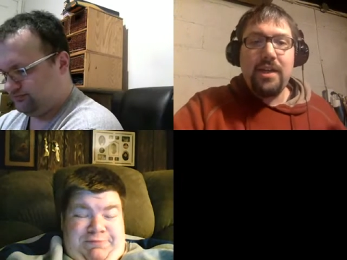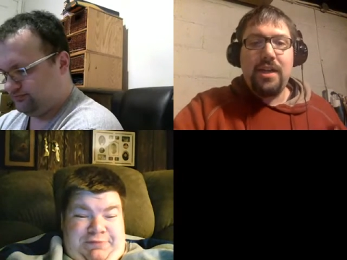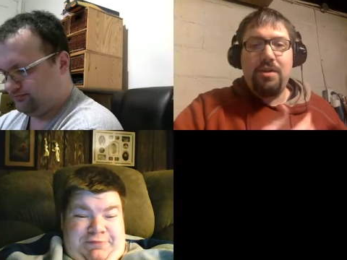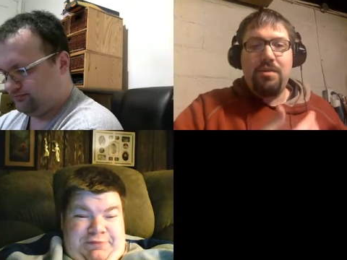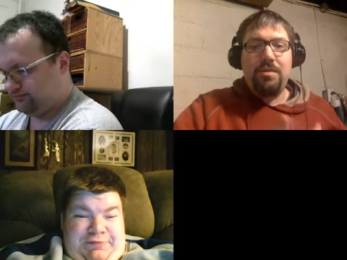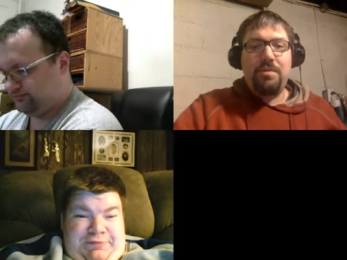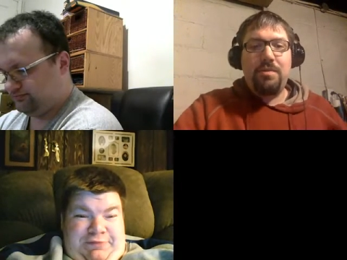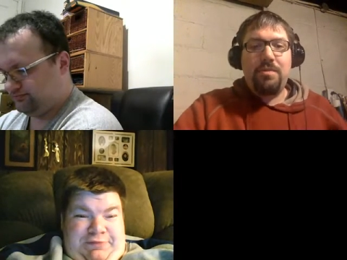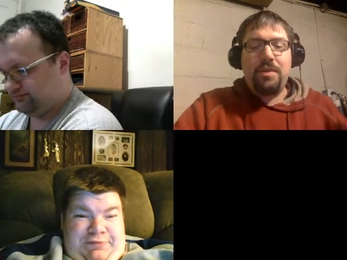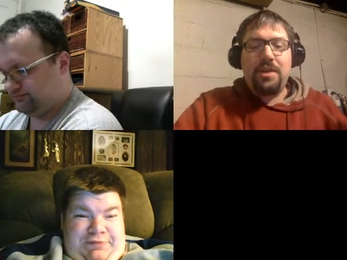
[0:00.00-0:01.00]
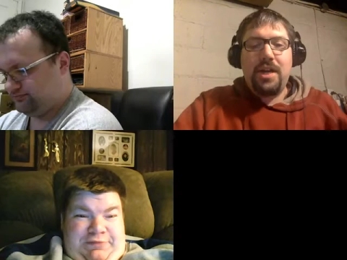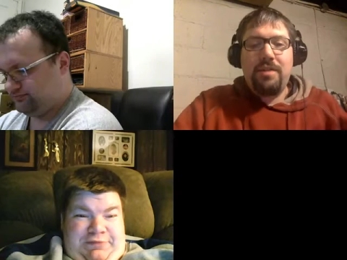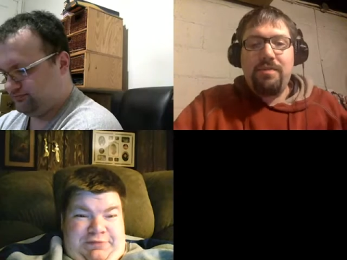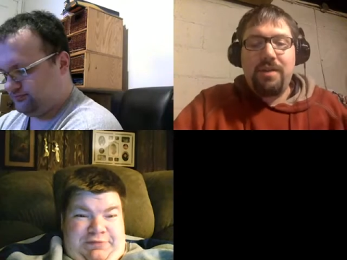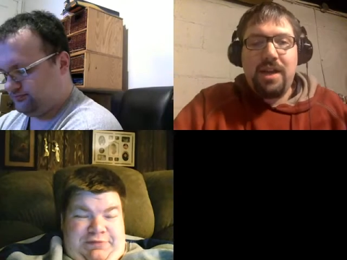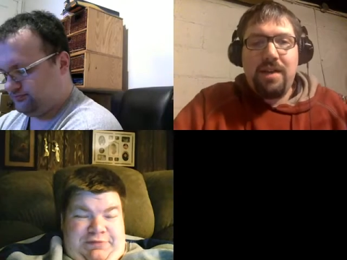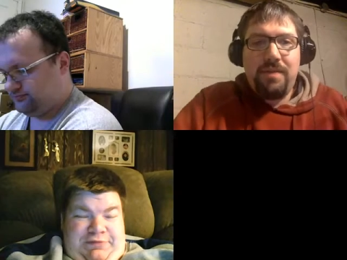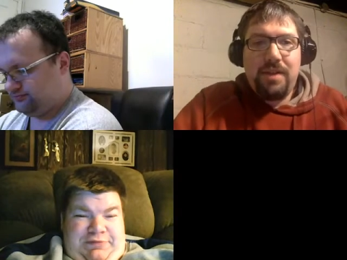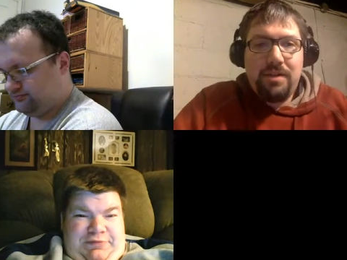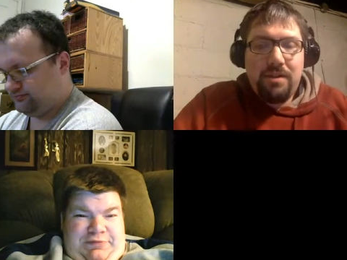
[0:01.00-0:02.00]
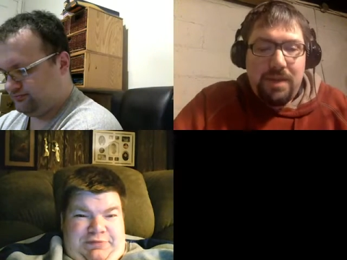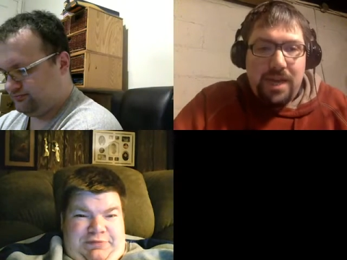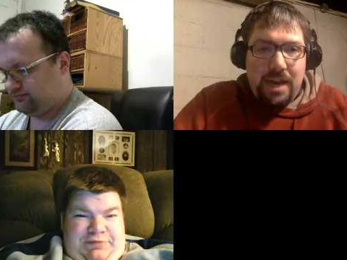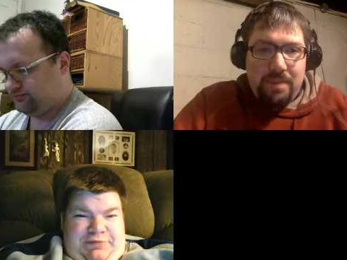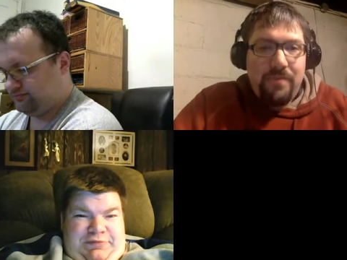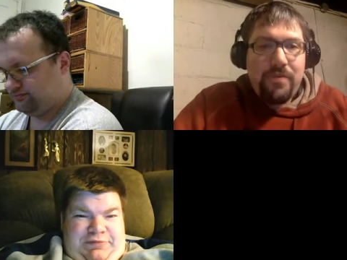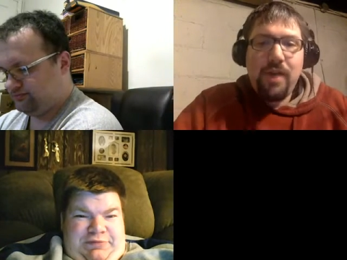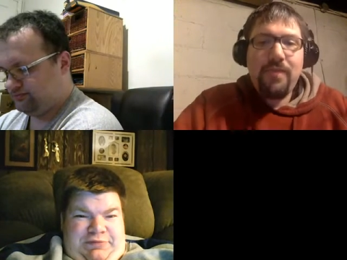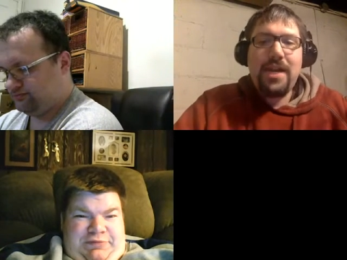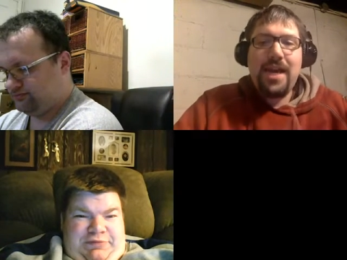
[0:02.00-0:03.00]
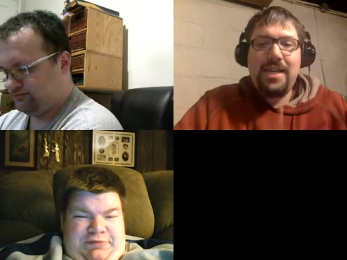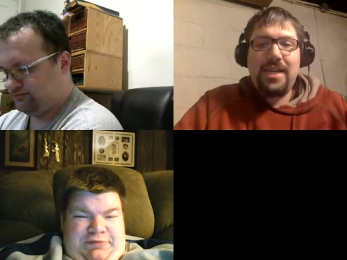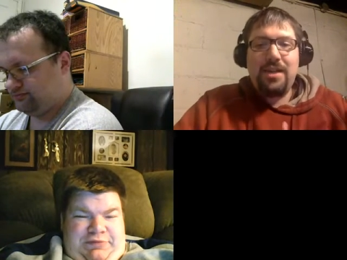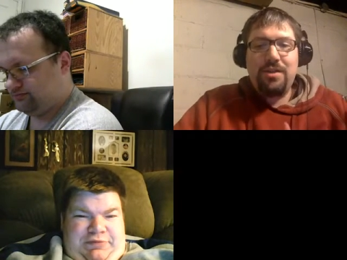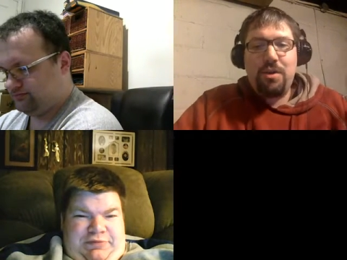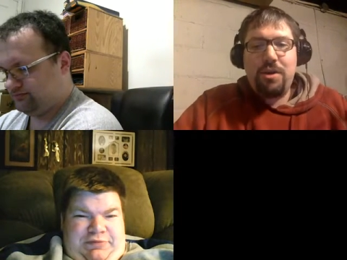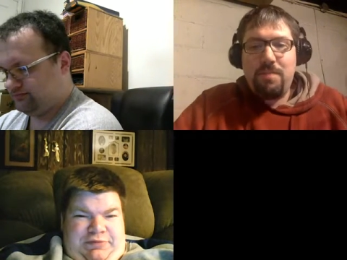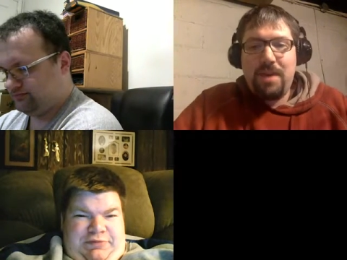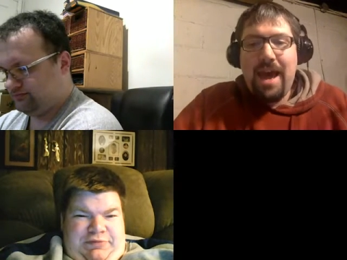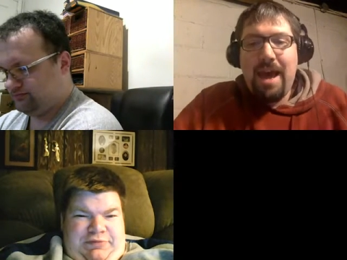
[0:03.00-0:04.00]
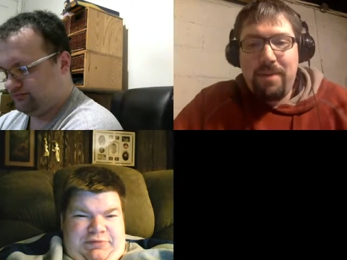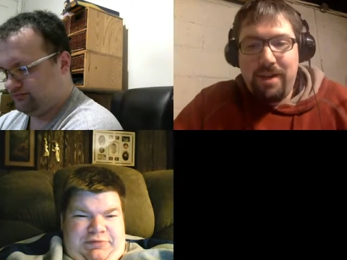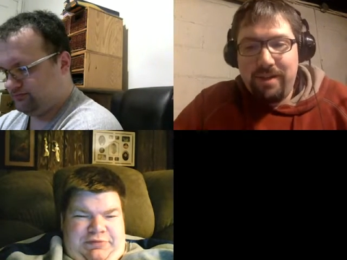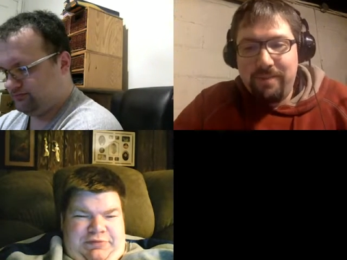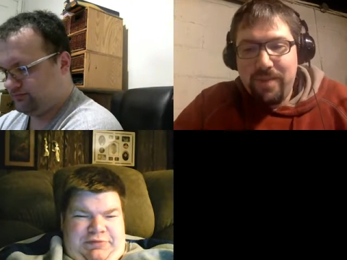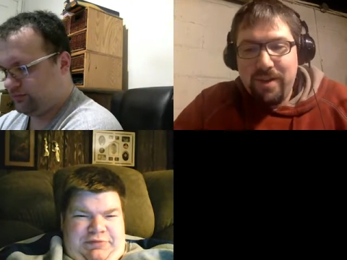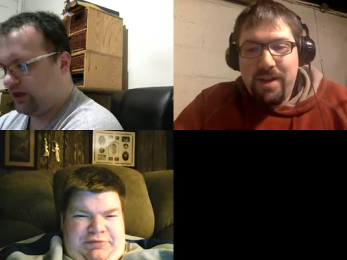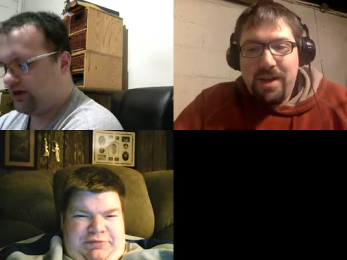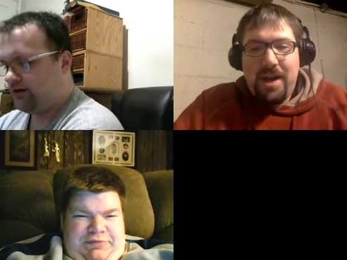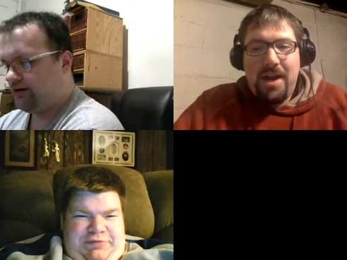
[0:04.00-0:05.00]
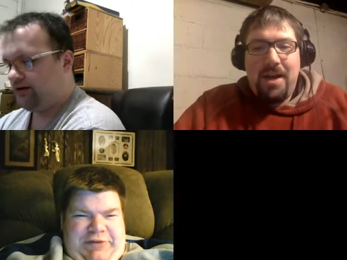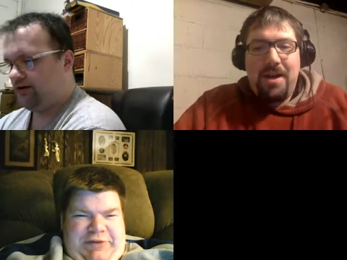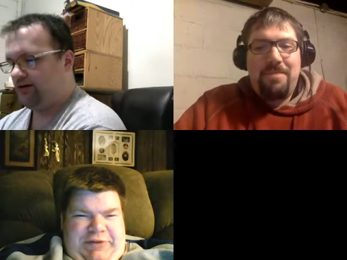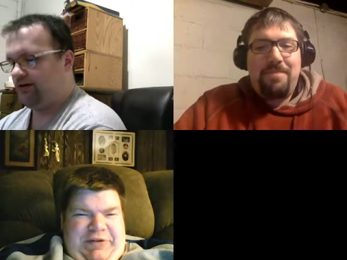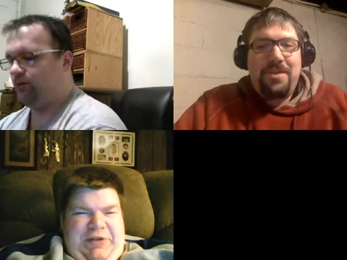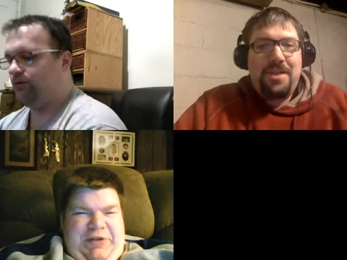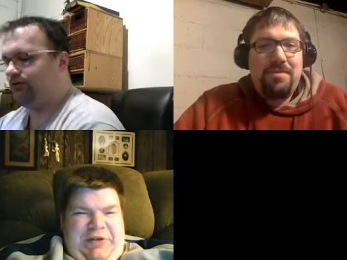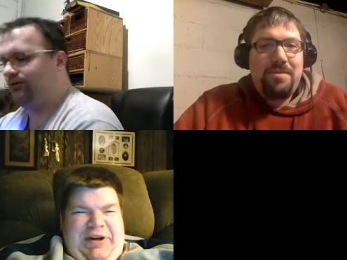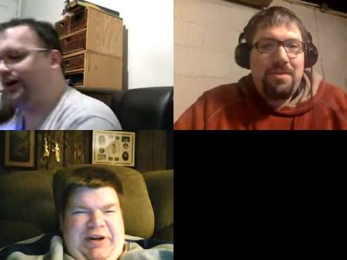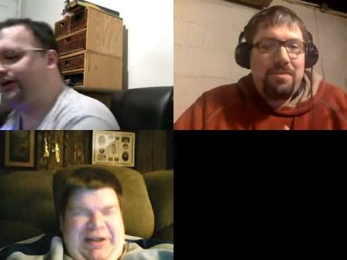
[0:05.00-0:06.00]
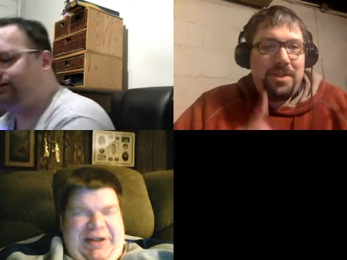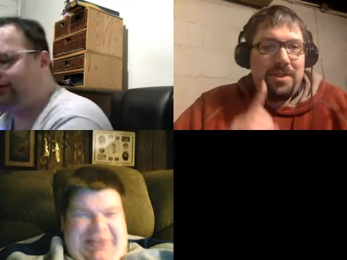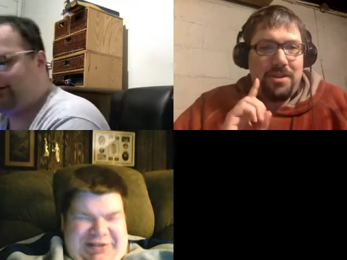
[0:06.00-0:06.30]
Speaker 1: You know, what, kind of what kind of thing could be happening? If you have any ideas, what could be happening? Um, then, well, then please think, let